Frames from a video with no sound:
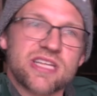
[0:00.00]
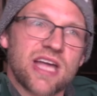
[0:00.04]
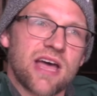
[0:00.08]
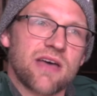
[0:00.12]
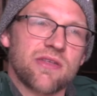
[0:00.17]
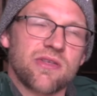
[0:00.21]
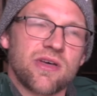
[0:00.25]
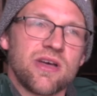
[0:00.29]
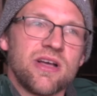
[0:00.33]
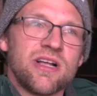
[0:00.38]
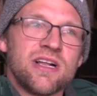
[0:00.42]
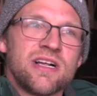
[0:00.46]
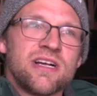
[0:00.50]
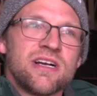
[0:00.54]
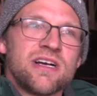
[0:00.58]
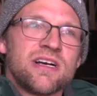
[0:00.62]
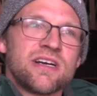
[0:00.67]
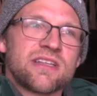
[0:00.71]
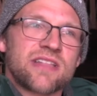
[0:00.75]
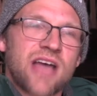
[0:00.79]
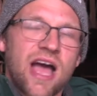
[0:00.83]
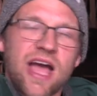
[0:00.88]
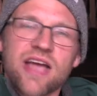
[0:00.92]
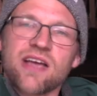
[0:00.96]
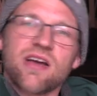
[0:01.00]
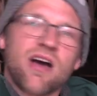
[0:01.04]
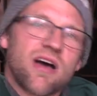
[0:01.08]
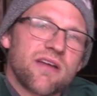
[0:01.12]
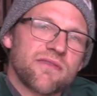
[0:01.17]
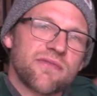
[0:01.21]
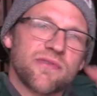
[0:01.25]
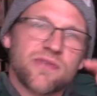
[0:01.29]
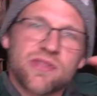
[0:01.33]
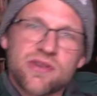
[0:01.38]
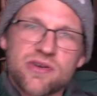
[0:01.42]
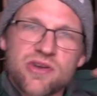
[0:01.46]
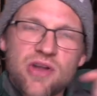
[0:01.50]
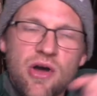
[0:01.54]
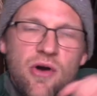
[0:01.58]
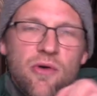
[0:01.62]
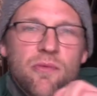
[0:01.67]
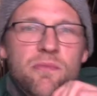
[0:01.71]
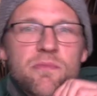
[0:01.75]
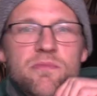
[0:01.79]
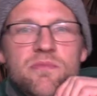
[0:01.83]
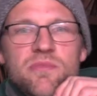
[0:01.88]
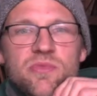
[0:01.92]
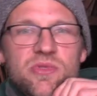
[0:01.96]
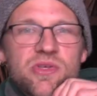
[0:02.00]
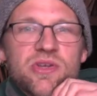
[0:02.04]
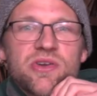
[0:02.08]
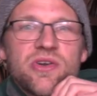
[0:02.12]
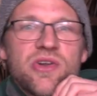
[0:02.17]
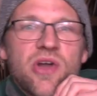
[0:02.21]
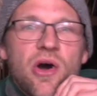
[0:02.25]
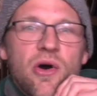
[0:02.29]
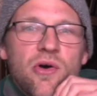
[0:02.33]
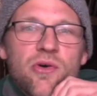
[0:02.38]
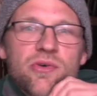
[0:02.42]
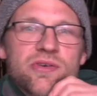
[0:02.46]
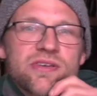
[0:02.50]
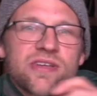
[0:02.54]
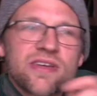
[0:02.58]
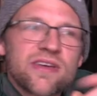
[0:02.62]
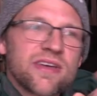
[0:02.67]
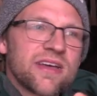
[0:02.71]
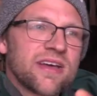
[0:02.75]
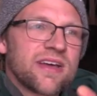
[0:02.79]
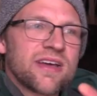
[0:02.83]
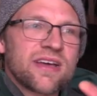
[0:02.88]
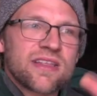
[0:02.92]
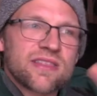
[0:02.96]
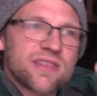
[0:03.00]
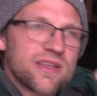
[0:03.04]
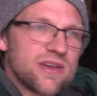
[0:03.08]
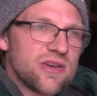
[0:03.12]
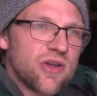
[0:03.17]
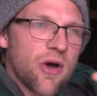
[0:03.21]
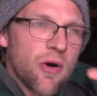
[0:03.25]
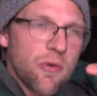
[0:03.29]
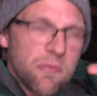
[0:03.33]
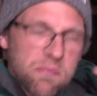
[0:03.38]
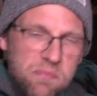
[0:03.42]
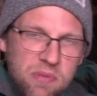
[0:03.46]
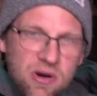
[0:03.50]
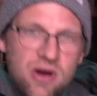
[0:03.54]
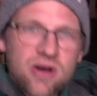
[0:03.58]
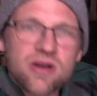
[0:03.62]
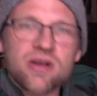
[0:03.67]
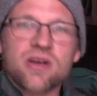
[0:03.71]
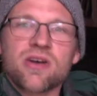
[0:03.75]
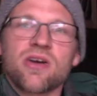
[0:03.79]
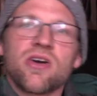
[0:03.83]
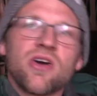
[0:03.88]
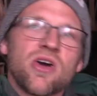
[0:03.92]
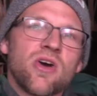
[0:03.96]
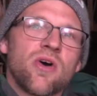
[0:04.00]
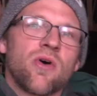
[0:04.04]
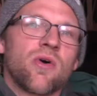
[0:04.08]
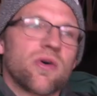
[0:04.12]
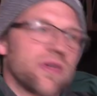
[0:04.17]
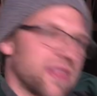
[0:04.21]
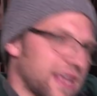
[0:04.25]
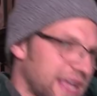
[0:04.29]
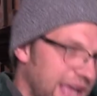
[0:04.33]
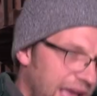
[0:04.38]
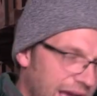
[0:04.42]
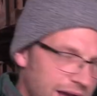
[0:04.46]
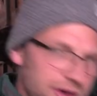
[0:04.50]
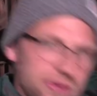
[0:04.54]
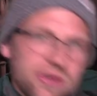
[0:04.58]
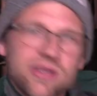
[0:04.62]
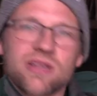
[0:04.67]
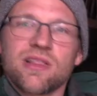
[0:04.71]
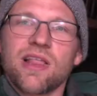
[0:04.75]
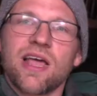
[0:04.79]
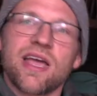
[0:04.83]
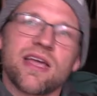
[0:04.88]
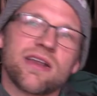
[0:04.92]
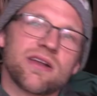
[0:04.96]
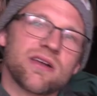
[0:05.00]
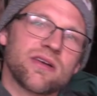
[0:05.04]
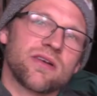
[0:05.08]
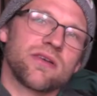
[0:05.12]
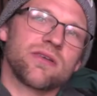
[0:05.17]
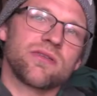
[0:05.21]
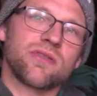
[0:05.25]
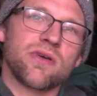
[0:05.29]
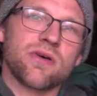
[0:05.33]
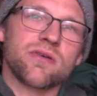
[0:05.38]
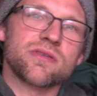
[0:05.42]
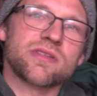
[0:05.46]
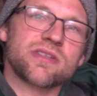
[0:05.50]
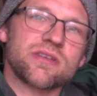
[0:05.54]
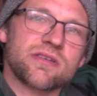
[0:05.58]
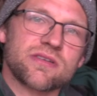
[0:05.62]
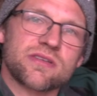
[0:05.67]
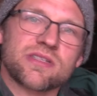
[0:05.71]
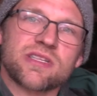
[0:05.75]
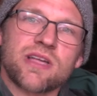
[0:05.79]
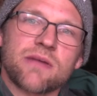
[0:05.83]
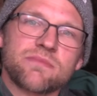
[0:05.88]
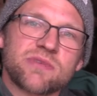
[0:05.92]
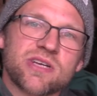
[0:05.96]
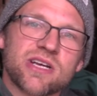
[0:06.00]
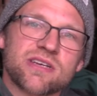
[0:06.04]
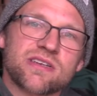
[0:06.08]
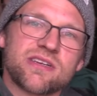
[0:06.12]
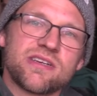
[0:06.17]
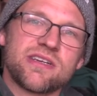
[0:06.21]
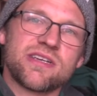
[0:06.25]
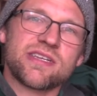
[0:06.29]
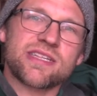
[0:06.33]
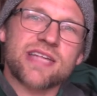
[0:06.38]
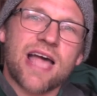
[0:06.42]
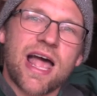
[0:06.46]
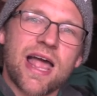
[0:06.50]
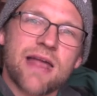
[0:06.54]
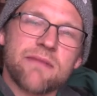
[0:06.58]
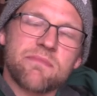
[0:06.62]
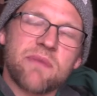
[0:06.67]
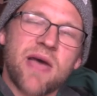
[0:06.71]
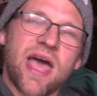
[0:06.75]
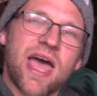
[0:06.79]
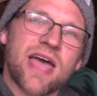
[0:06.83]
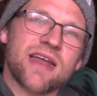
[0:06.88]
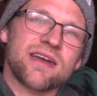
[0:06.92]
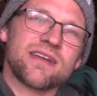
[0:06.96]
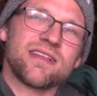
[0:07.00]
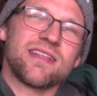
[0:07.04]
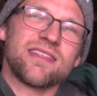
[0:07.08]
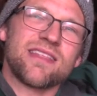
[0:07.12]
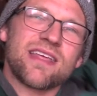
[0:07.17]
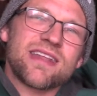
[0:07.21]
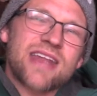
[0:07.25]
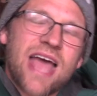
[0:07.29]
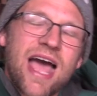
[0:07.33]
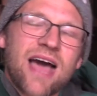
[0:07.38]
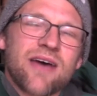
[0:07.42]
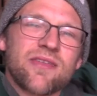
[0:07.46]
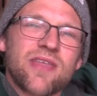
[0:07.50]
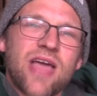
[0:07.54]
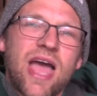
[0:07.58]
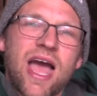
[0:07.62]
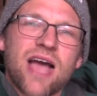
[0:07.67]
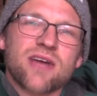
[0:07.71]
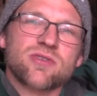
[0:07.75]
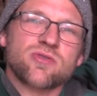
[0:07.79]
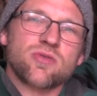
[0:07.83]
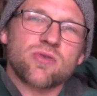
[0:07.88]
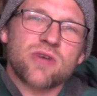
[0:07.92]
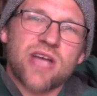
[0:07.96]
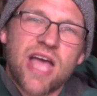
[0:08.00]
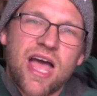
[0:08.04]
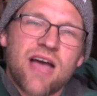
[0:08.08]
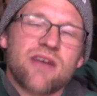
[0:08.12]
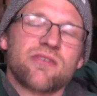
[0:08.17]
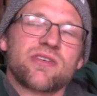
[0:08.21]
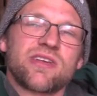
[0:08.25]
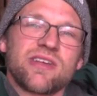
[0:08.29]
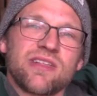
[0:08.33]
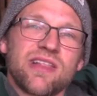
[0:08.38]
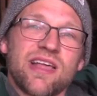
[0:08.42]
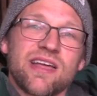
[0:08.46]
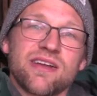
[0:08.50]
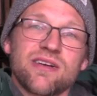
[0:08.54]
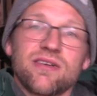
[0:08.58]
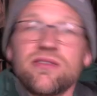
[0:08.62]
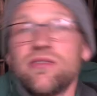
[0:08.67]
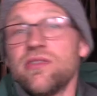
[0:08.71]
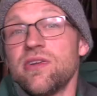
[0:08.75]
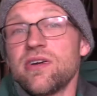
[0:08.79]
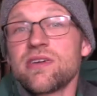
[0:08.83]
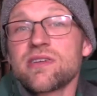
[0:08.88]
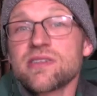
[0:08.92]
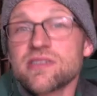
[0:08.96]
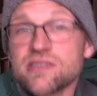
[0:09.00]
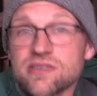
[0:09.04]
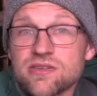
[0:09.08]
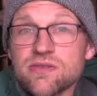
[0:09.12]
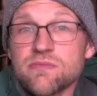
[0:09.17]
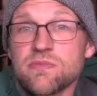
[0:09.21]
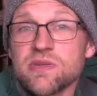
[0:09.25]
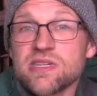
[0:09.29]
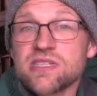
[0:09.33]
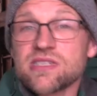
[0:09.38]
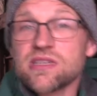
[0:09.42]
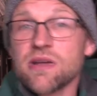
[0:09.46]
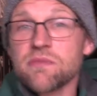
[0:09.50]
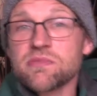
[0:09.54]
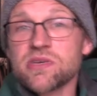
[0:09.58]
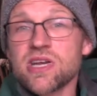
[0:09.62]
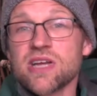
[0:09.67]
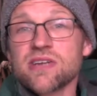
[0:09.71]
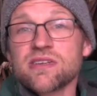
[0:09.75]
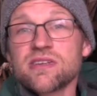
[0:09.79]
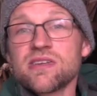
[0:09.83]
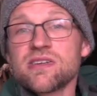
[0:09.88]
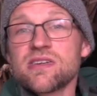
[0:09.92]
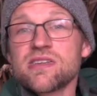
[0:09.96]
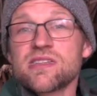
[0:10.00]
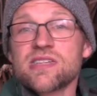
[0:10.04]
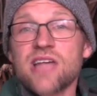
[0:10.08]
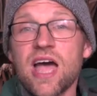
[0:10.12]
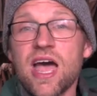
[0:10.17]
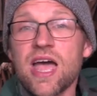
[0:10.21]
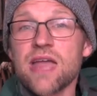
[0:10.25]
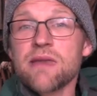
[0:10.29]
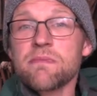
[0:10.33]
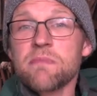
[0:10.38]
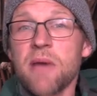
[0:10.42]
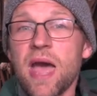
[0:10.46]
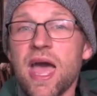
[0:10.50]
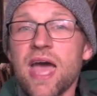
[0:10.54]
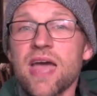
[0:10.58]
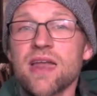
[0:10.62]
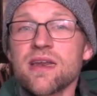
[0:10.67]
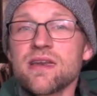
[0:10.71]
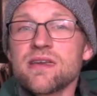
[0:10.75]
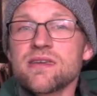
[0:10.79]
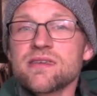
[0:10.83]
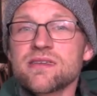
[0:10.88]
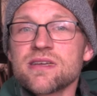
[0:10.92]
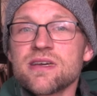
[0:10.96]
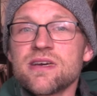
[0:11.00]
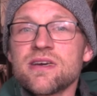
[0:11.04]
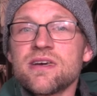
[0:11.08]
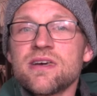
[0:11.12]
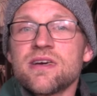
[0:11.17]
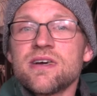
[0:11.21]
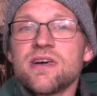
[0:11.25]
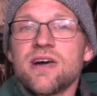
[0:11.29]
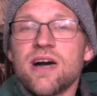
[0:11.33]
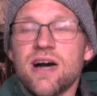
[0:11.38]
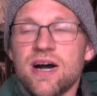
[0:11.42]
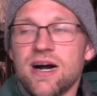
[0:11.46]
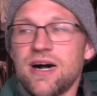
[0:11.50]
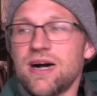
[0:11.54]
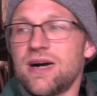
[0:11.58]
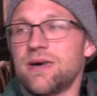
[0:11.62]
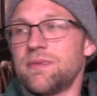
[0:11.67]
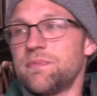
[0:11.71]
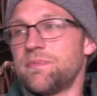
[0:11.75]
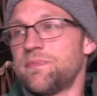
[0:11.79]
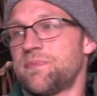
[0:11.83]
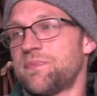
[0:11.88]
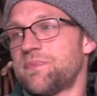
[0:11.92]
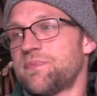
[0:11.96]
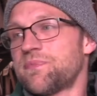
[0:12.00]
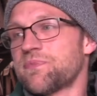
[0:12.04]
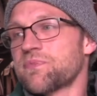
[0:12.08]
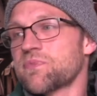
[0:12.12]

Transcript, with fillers: how the, the icon for the note, the note, the notebook, or the calculator, those are subject to design patent, and then how the actual calculator looks could be subject to design patent. Um,